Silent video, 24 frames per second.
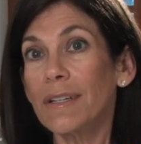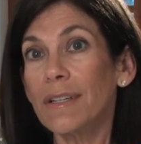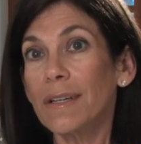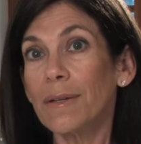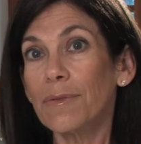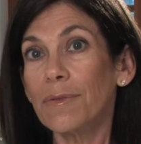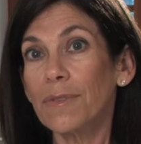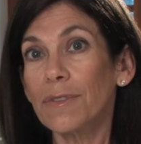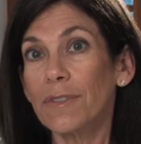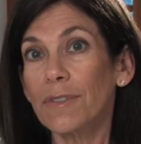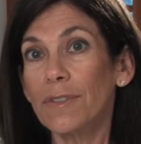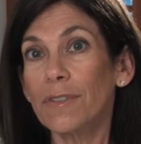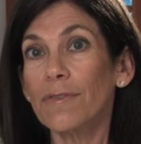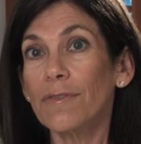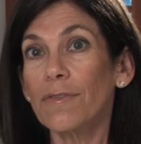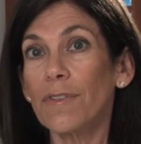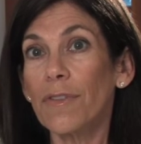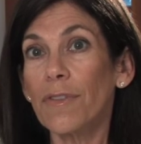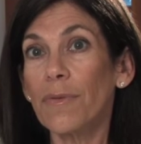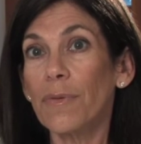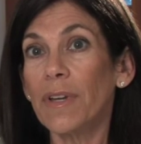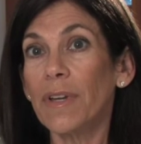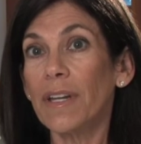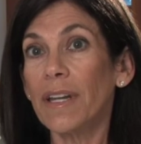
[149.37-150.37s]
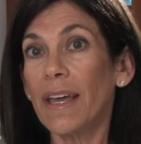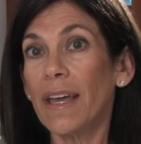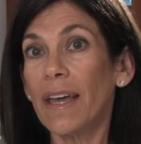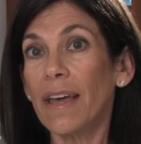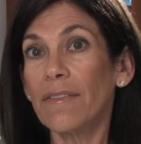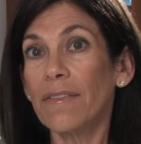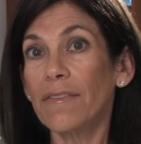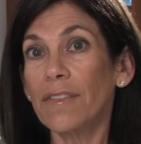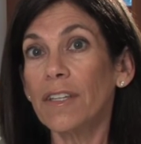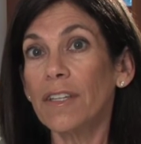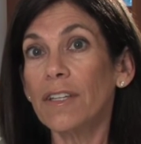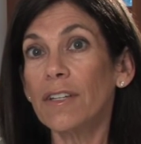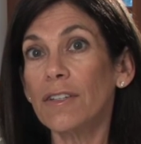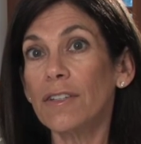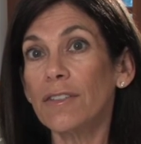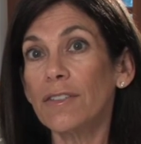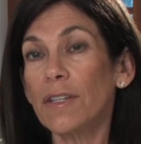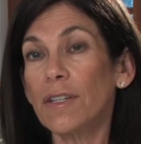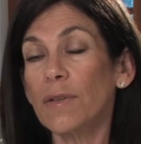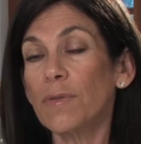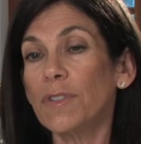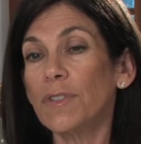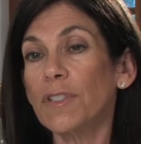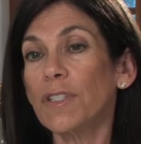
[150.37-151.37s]
I was good for 3.5 years.
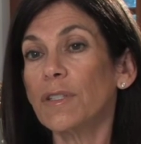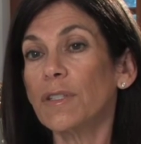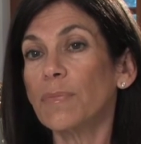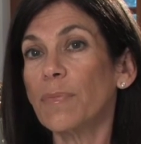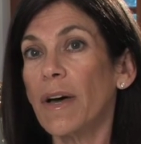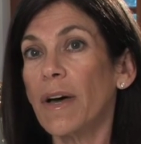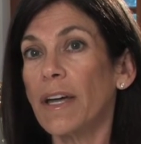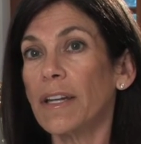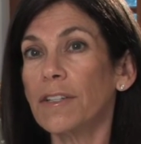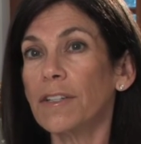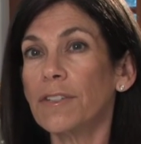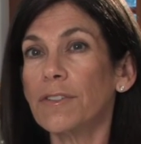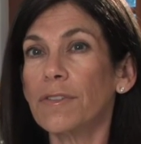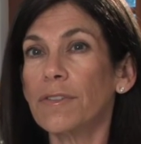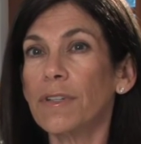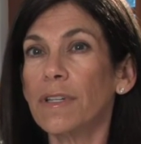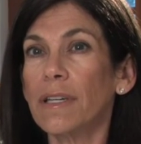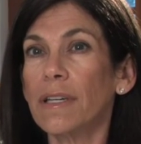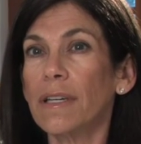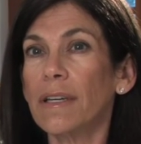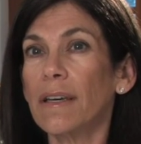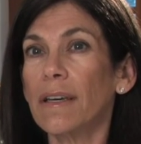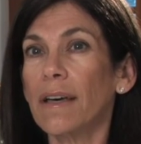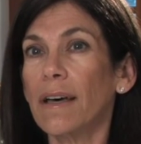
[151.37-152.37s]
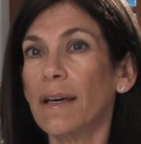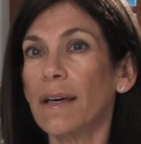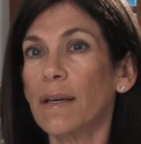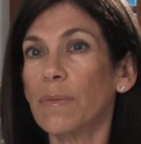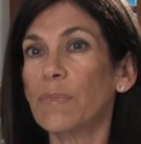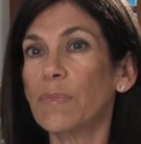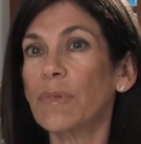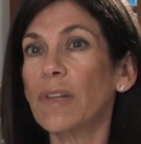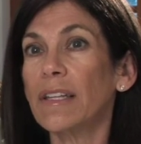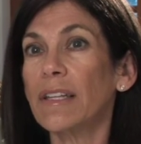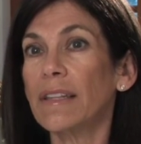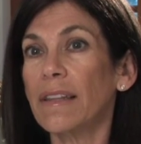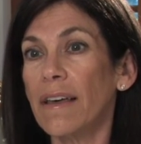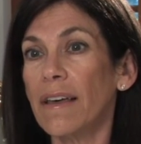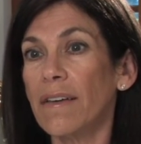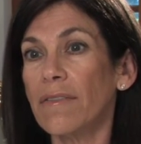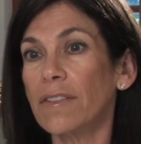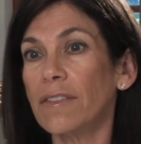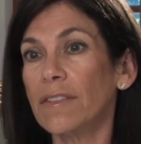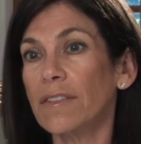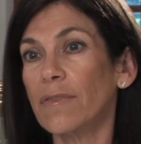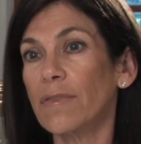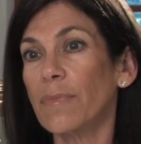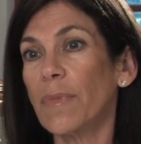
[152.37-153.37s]
I was just monitoring blood
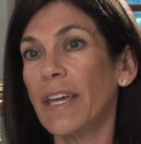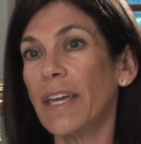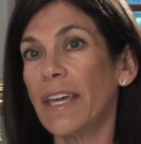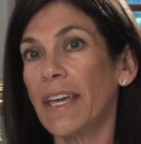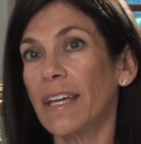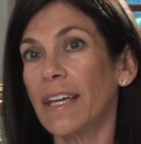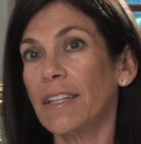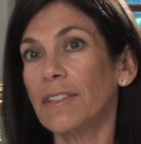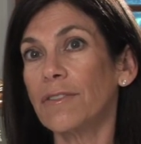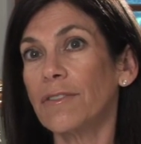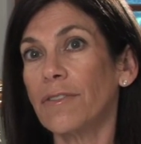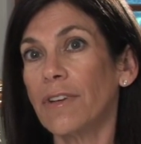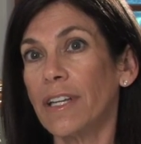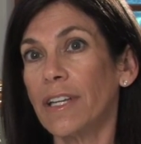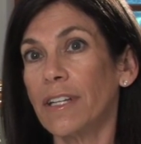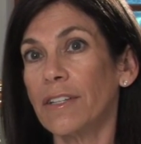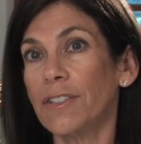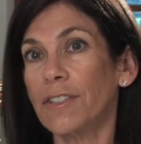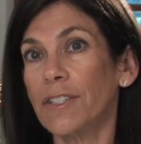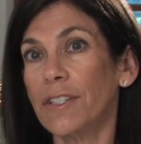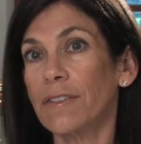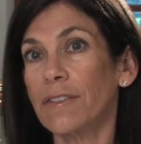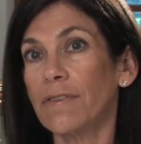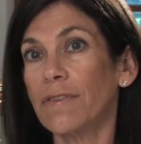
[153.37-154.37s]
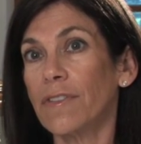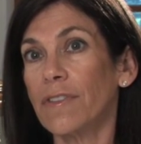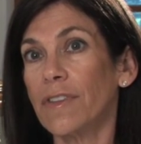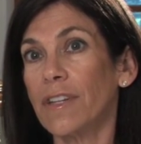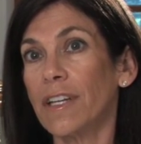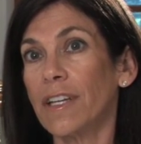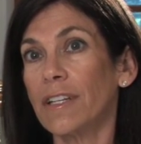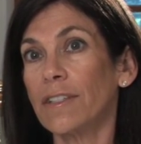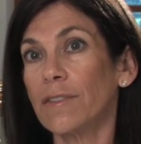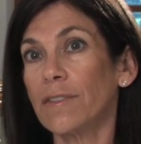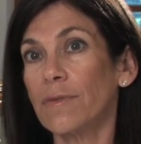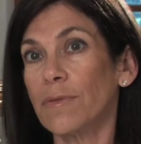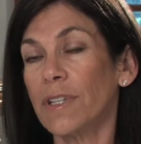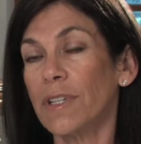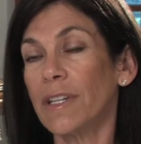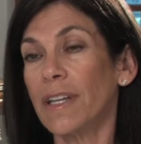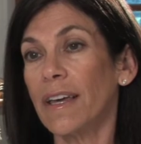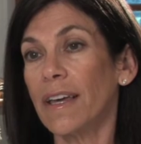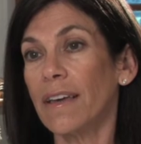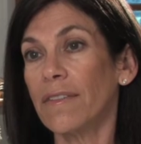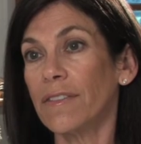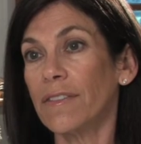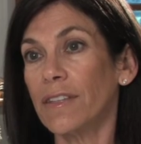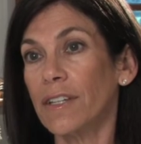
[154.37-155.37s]
levels of my cancer antigen for the next
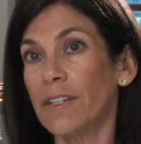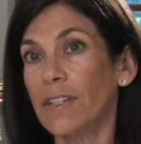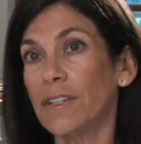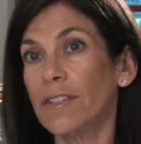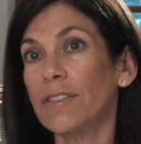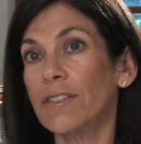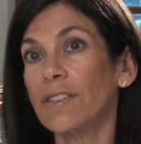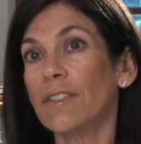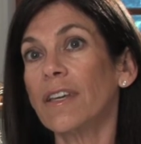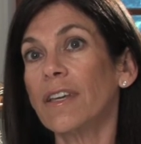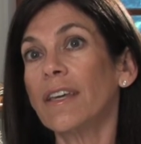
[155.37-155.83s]
3.5 years.